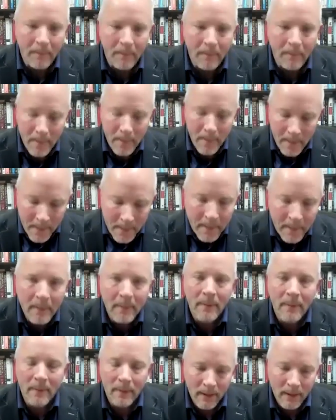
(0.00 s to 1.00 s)

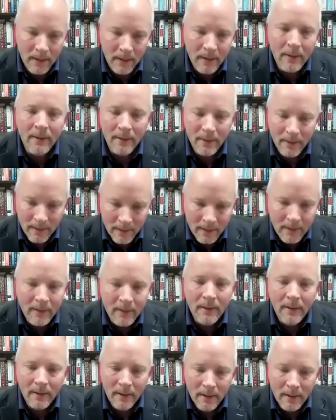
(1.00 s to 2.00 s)
electric cables.
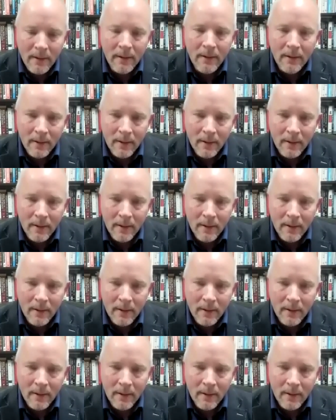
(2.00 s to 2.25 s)
And I